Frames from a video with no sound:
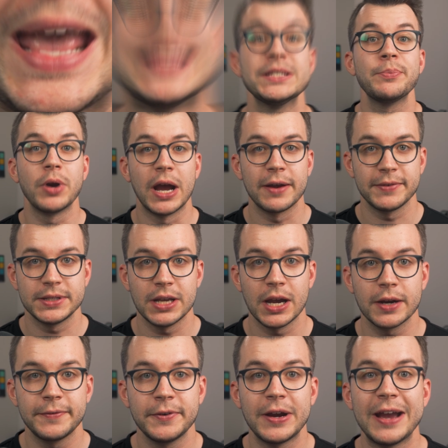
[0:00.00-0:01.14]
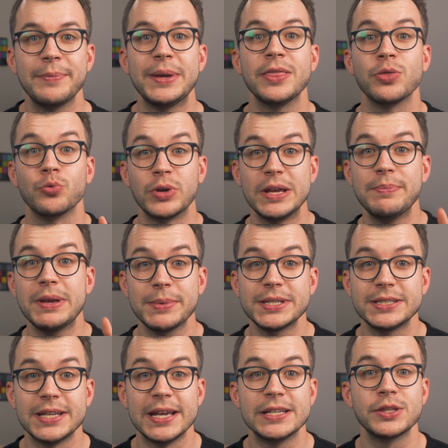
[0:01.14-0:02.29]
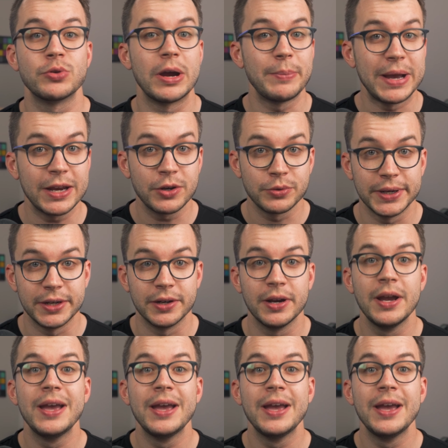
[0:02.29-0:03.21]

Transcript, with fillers: As a product photographer, I've made three big mistakes throughout my career